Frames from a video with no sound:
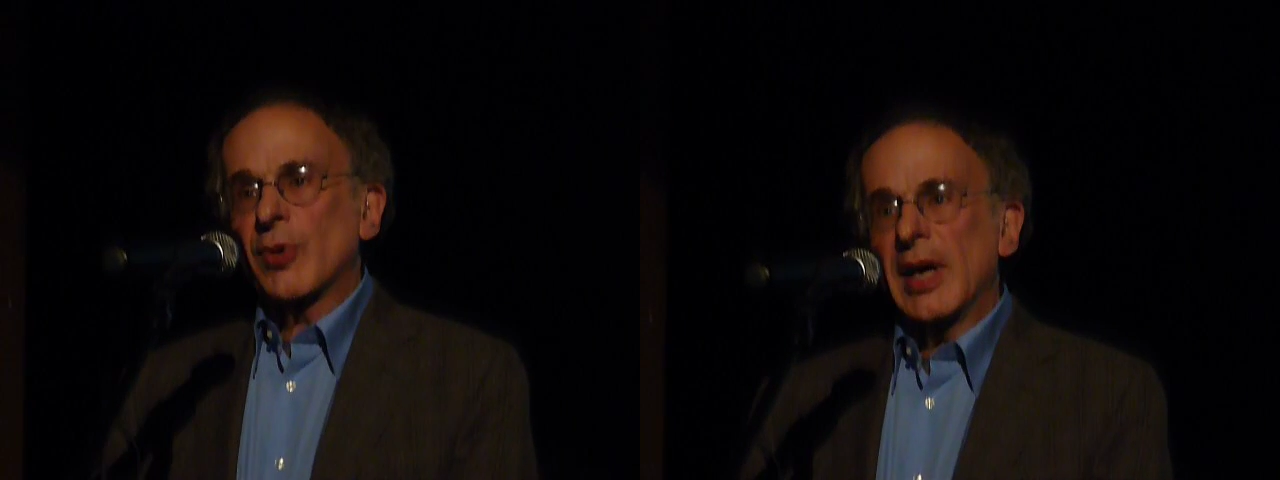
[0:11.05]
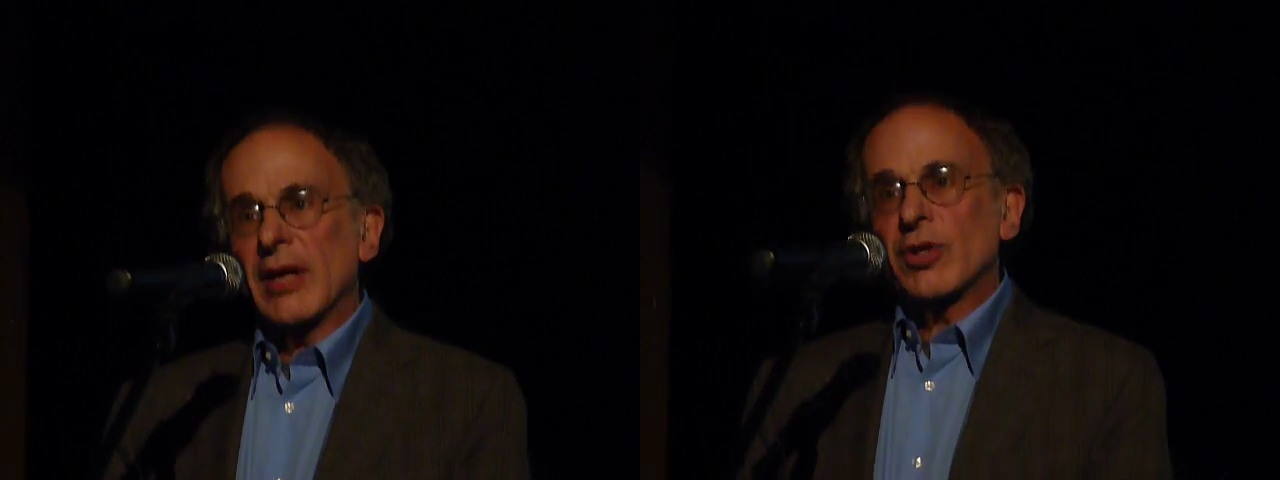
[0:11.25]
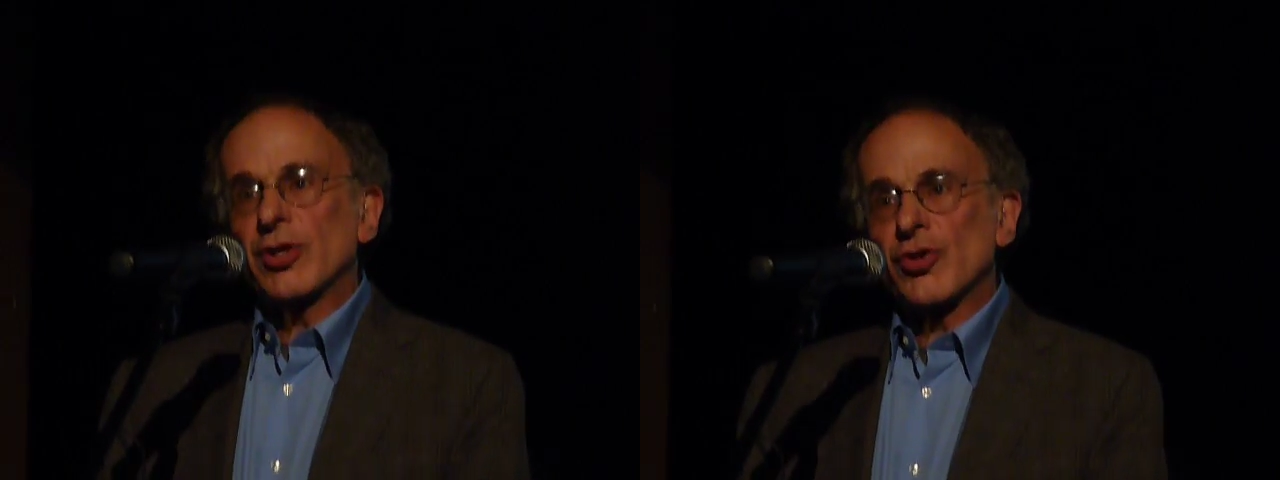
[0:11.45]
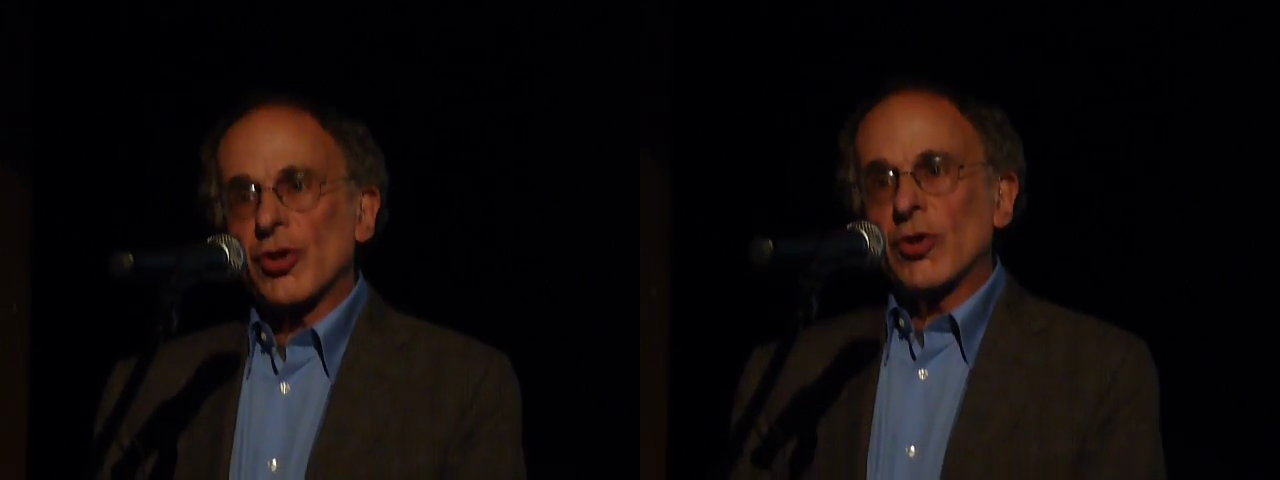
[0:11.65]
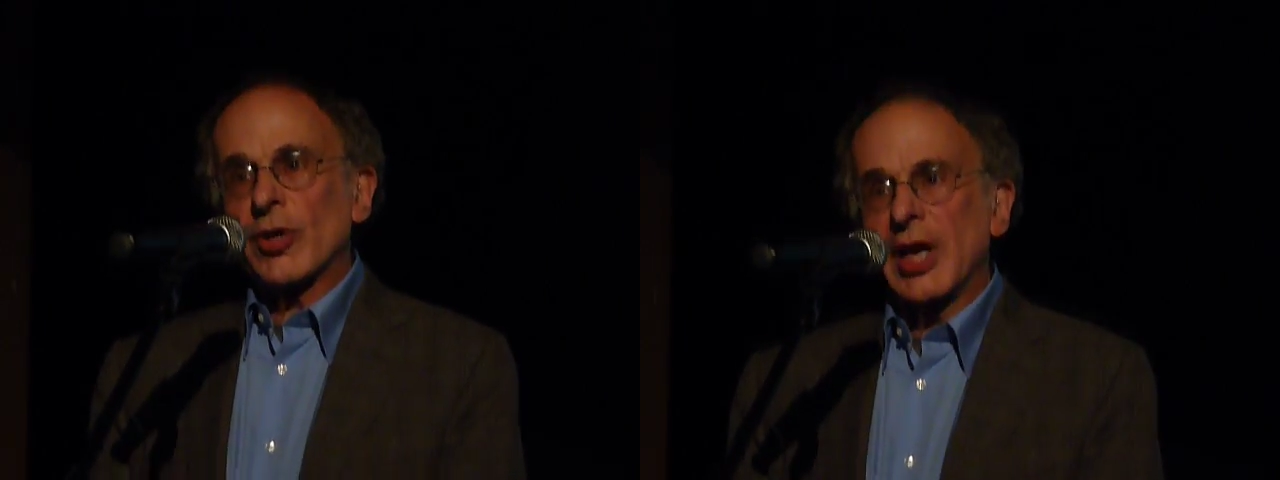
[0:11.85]
crowd
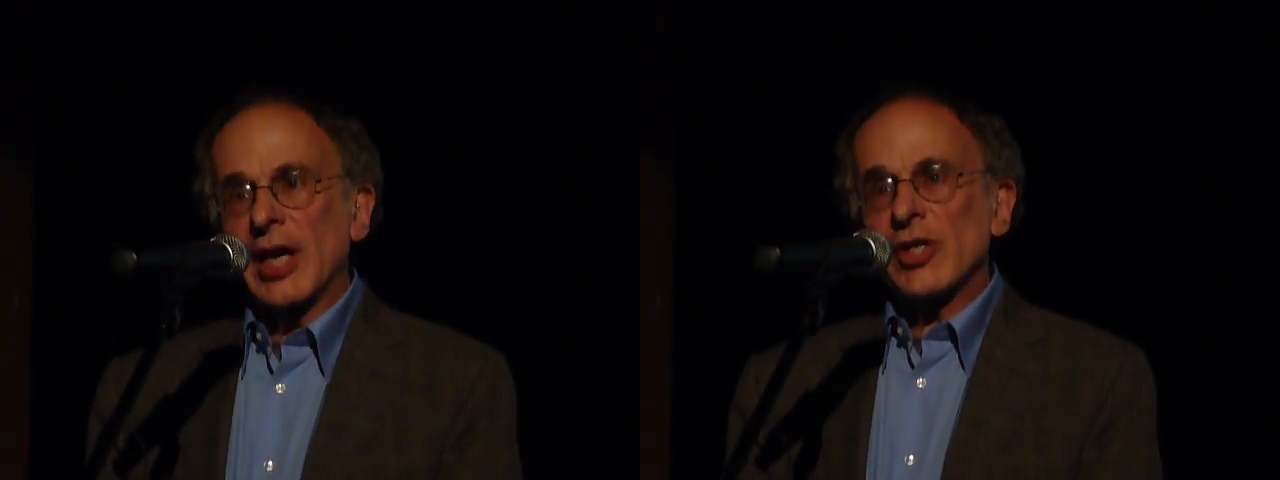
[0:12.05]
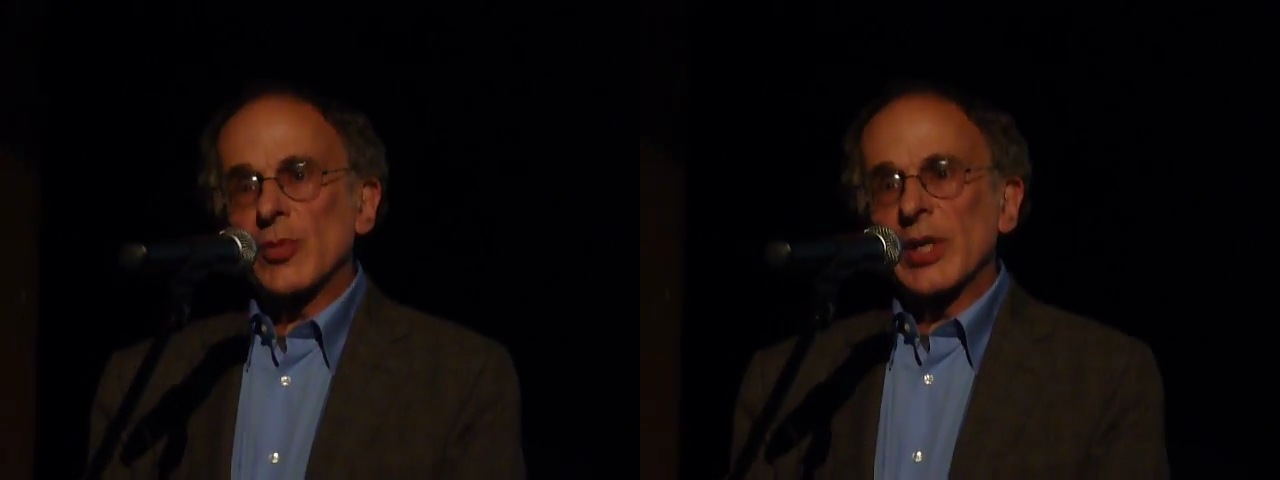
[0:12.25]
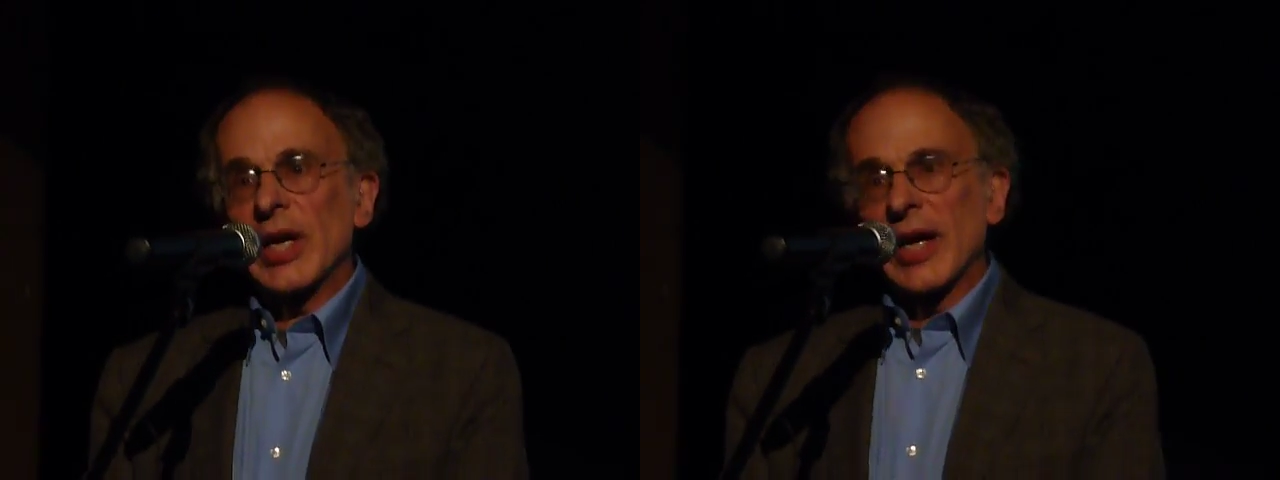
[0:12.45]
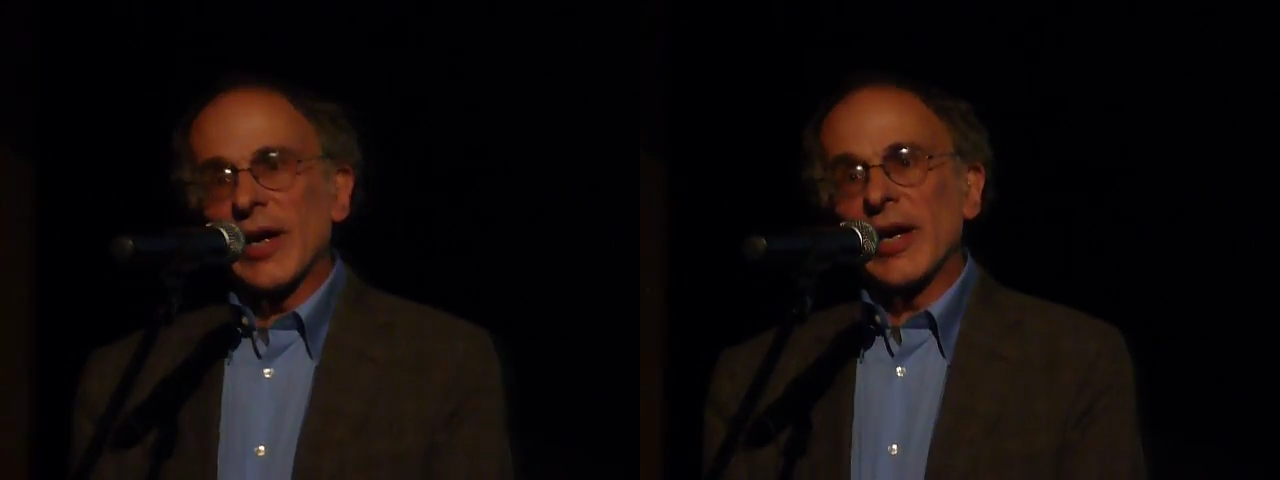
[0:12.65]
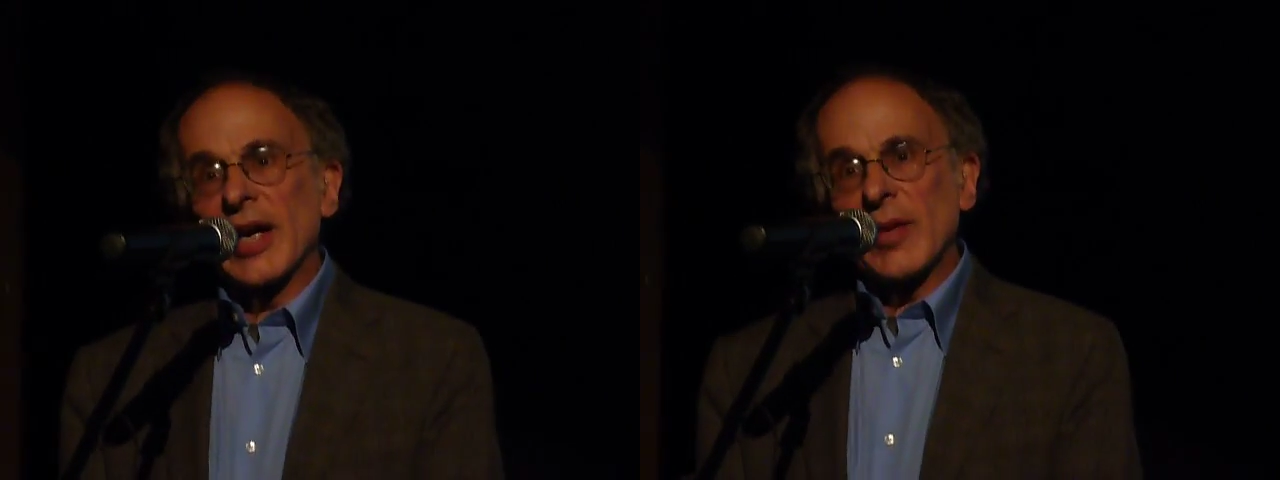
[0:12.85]
control case began
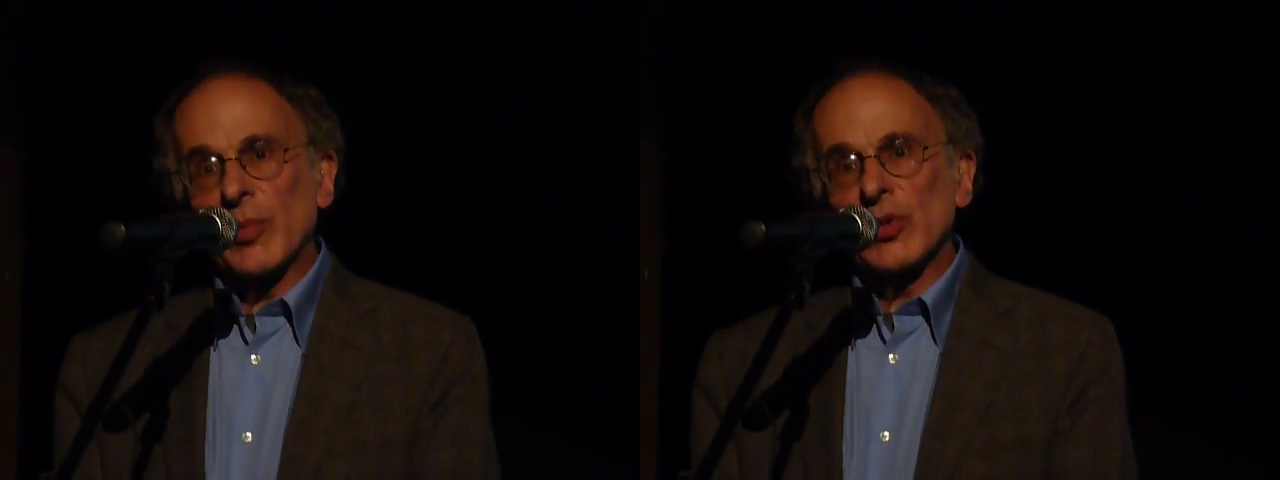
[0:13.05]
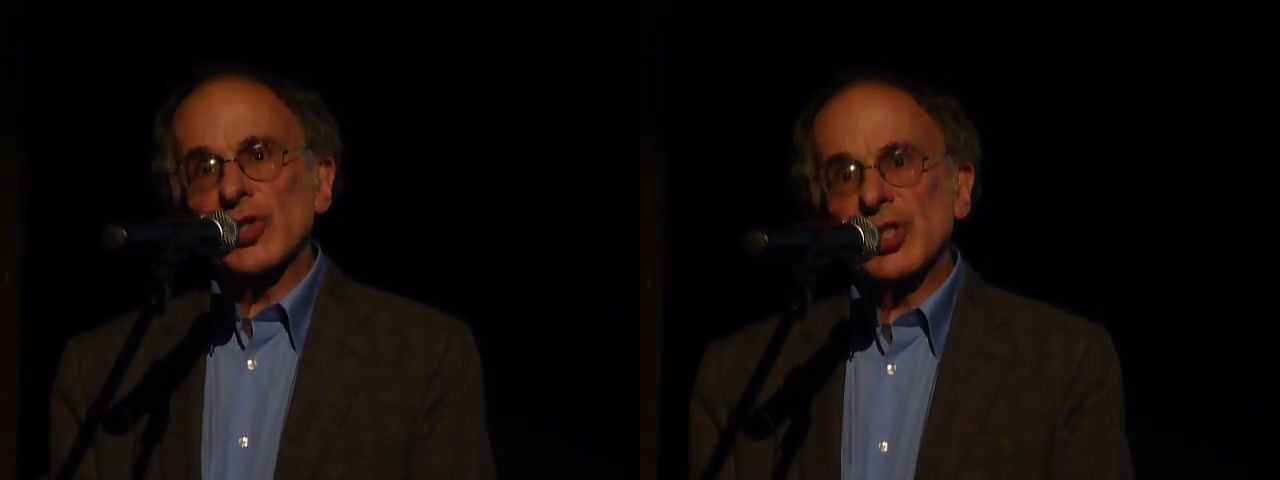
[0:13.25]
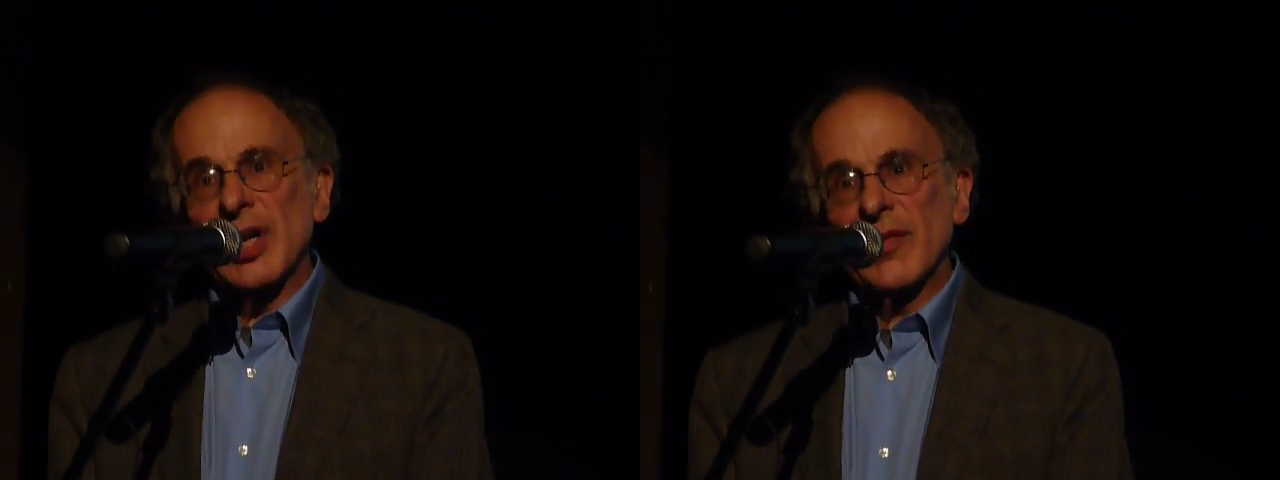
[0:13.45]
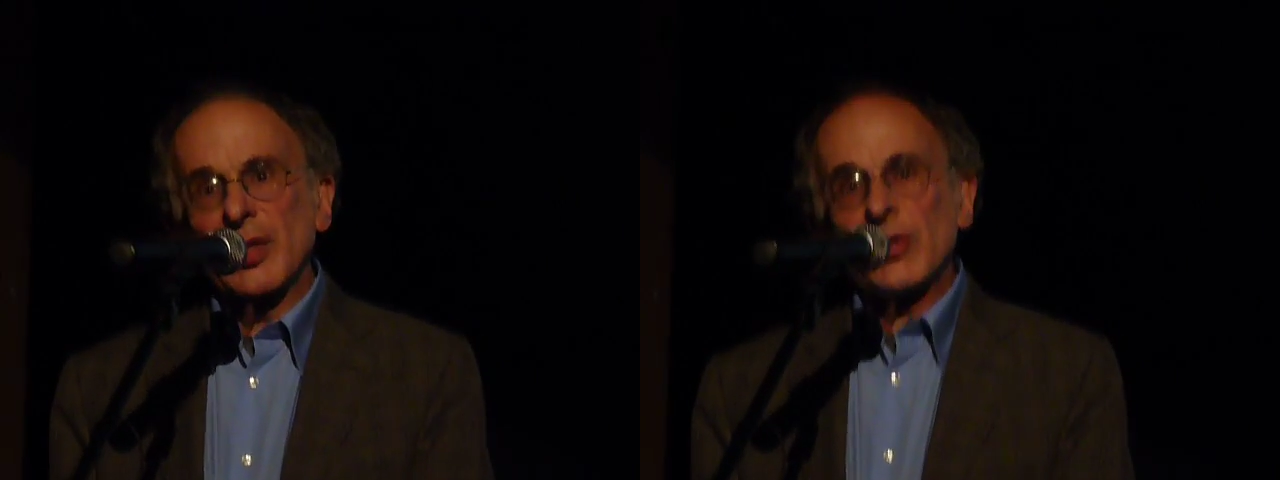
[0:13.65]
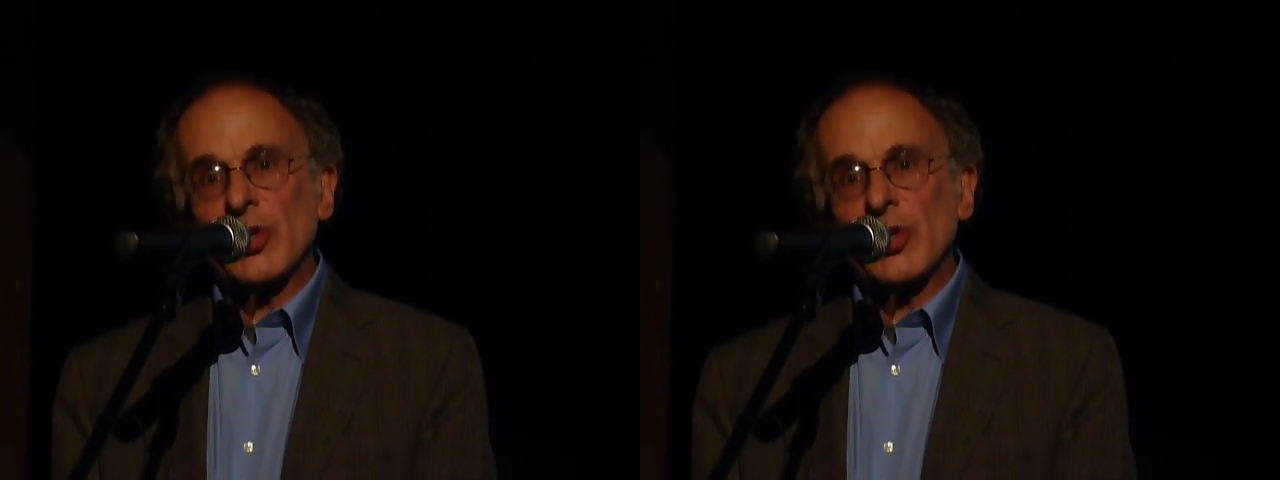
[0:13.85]
on April 7th,